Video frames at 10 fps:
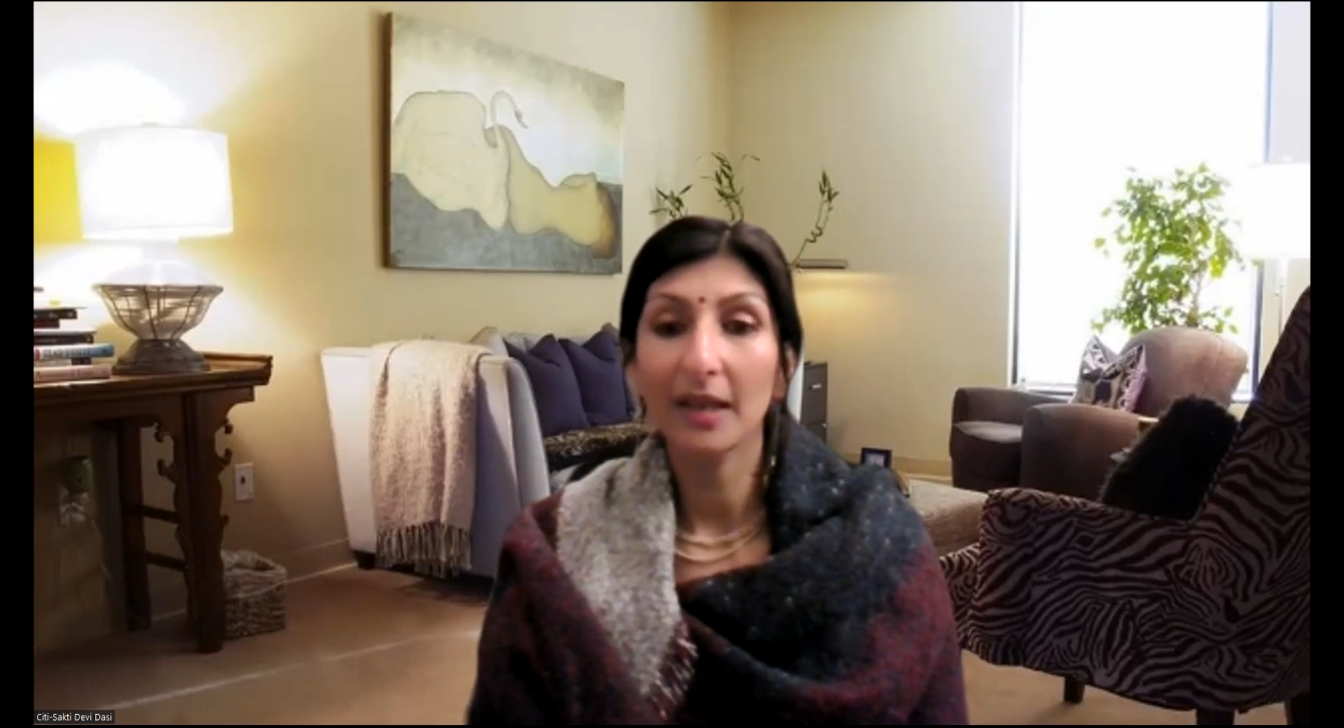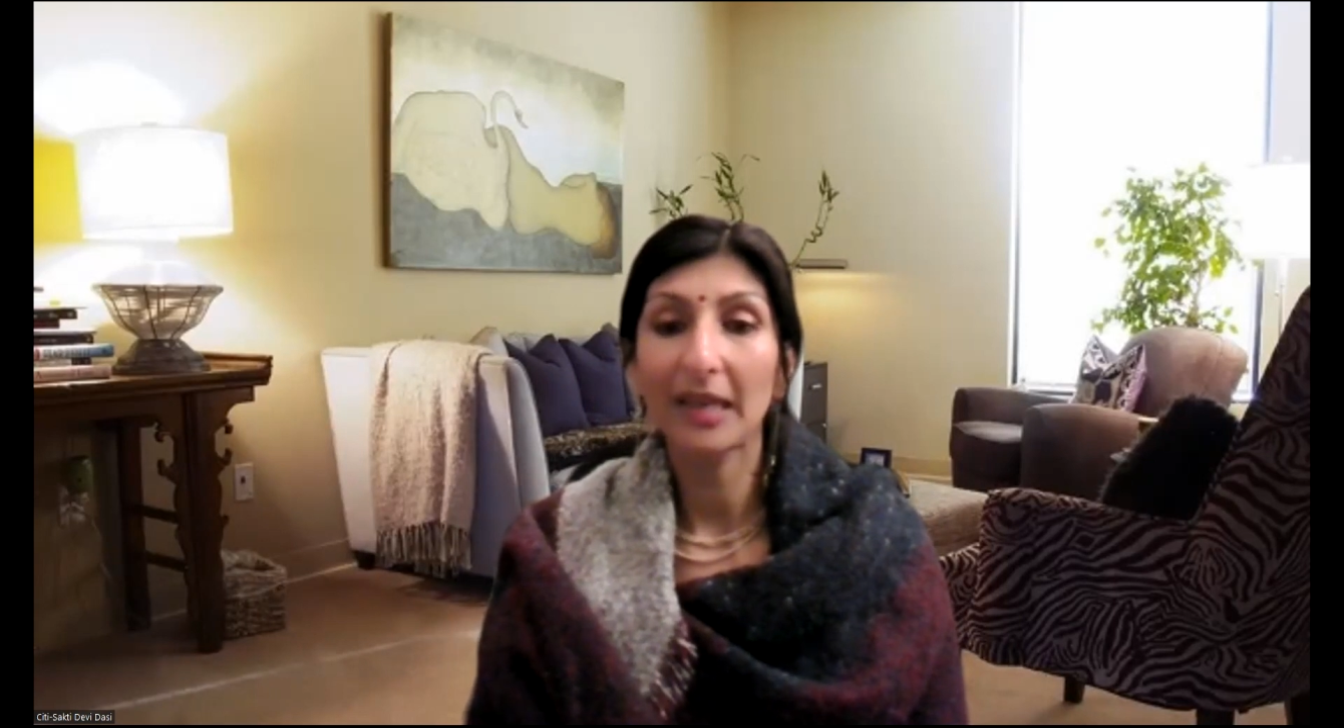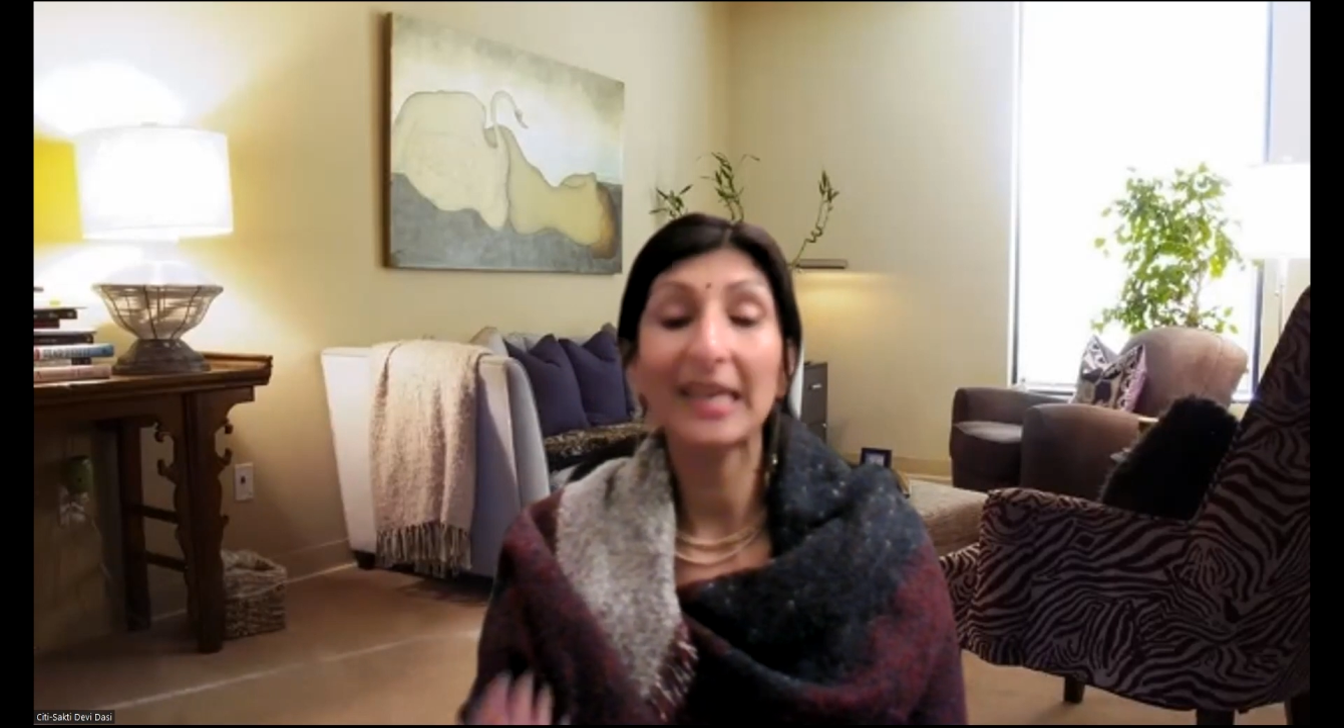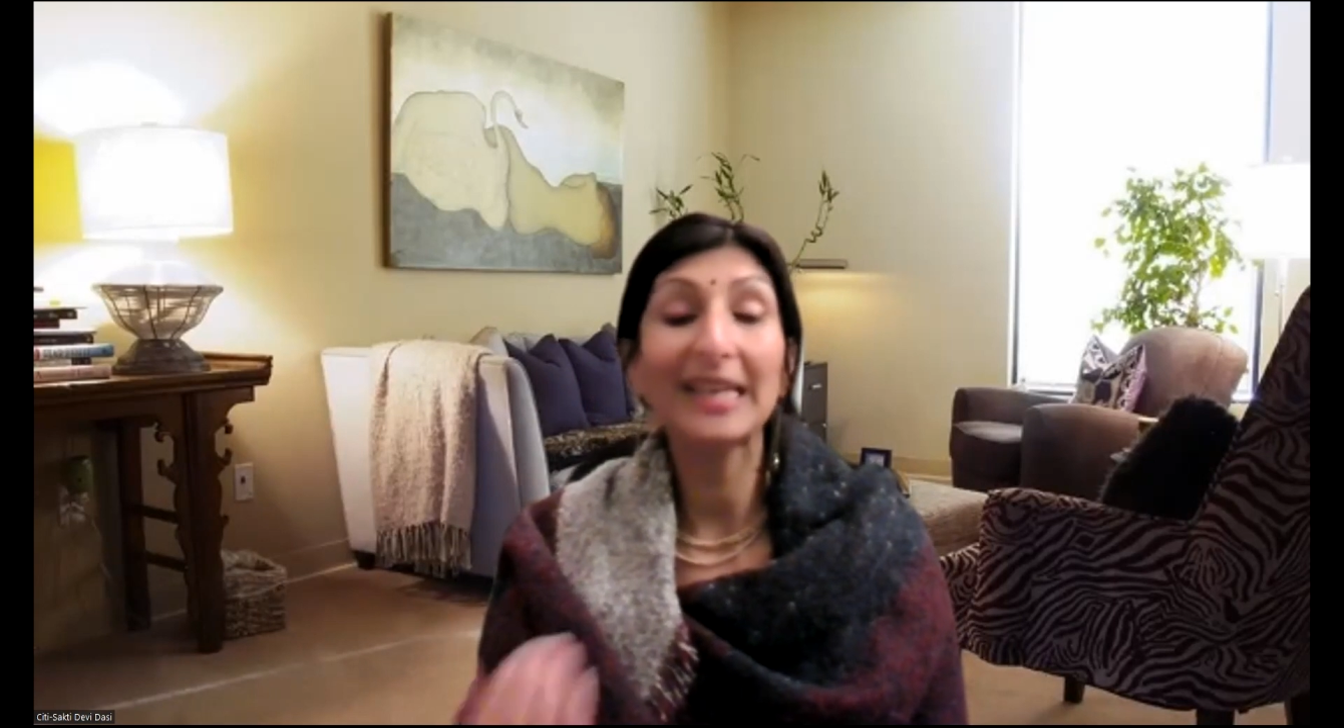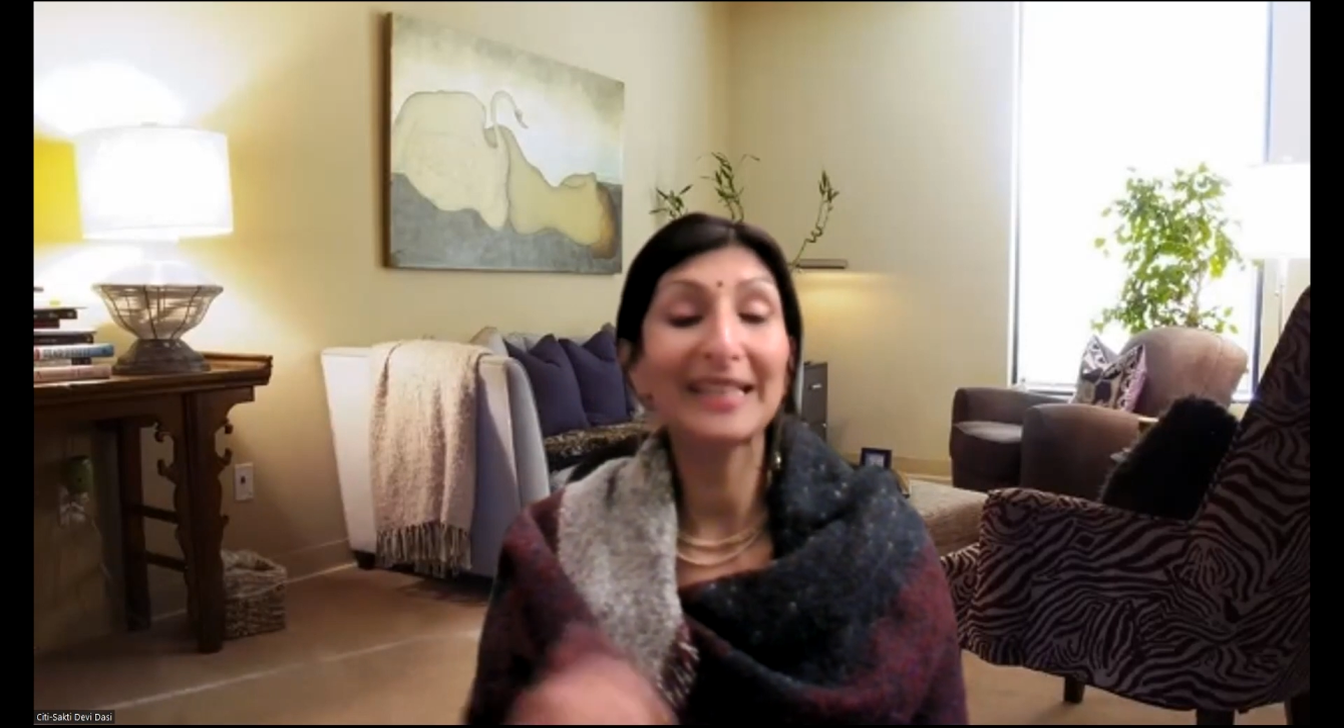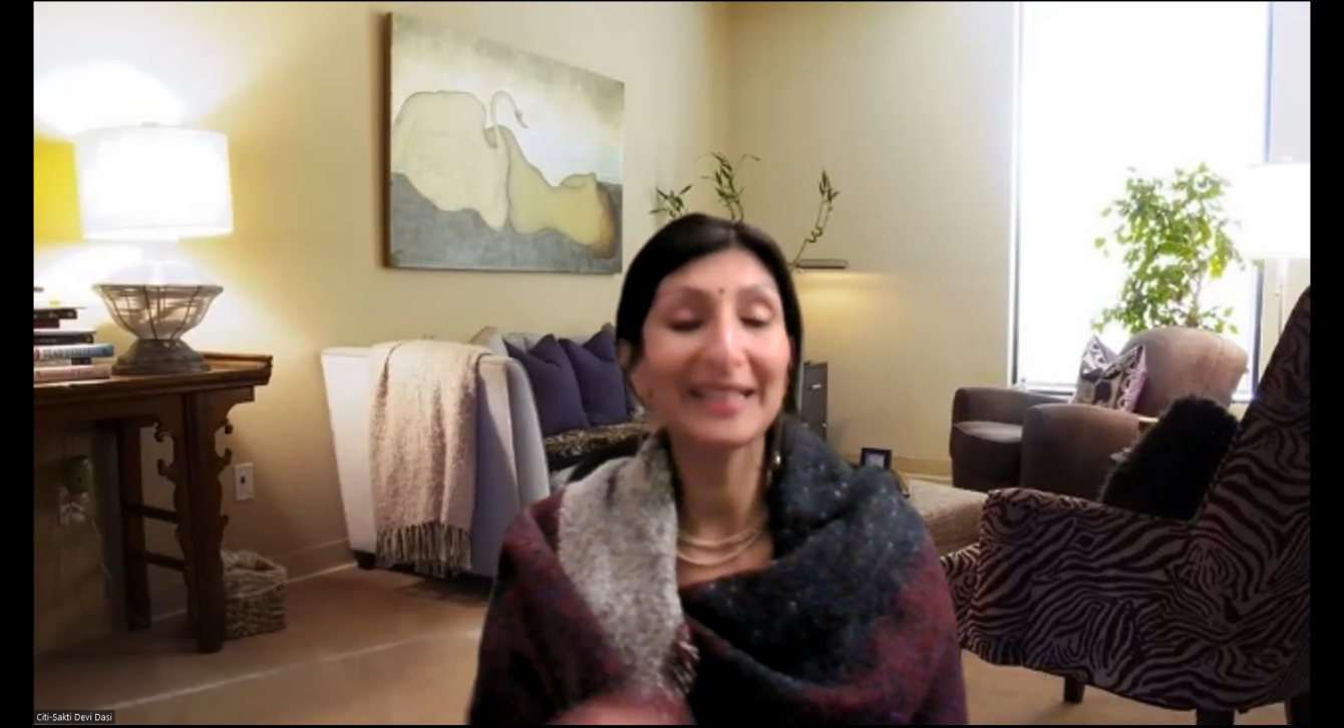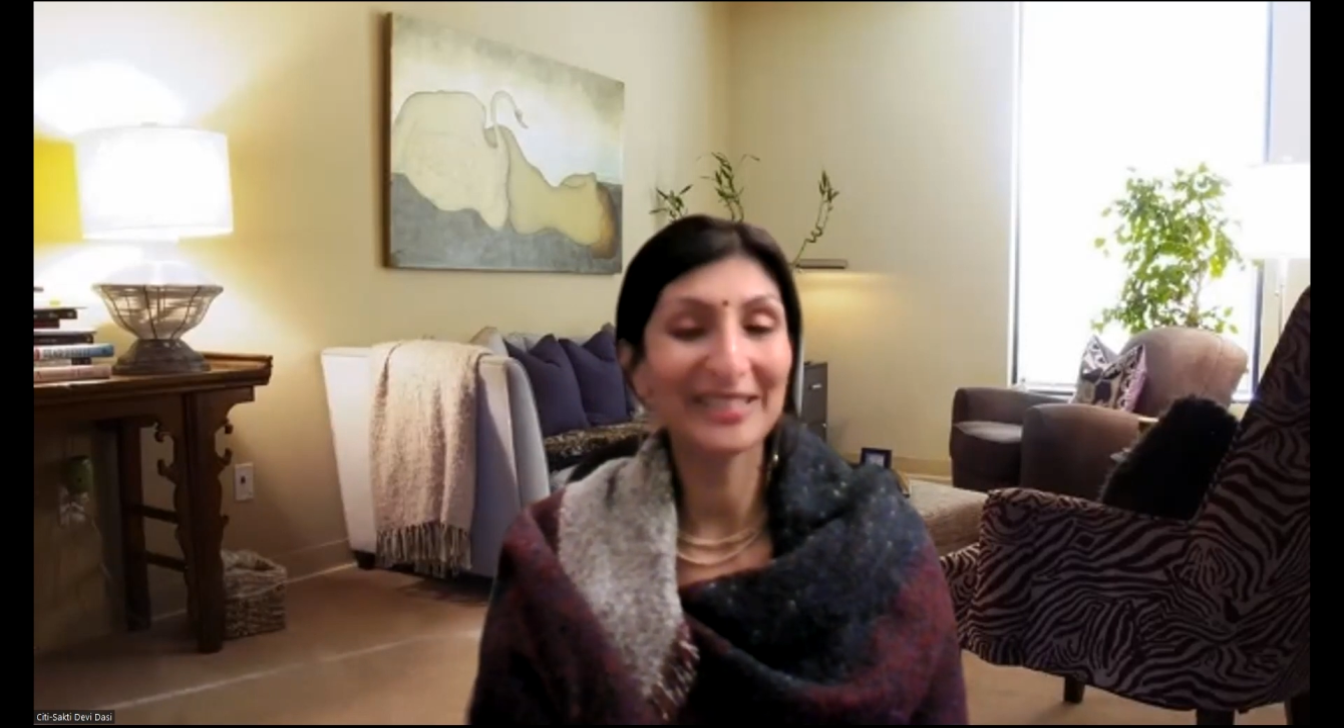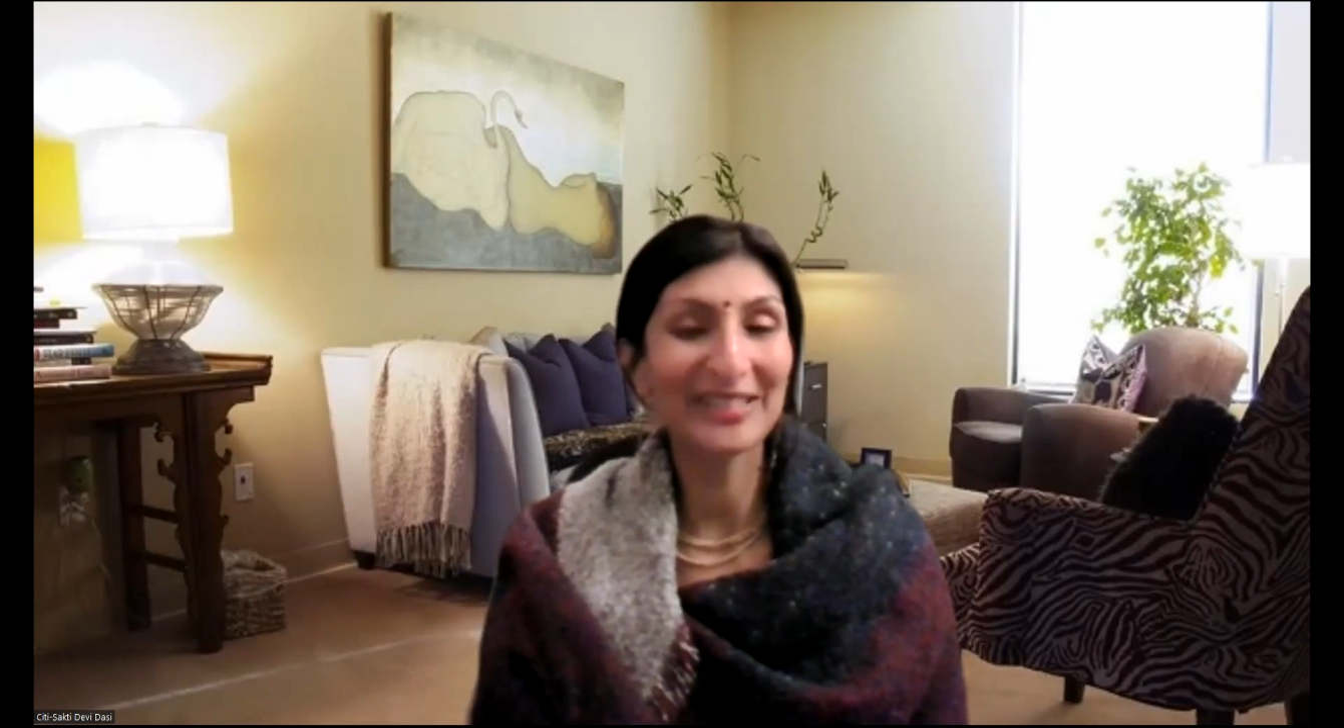healing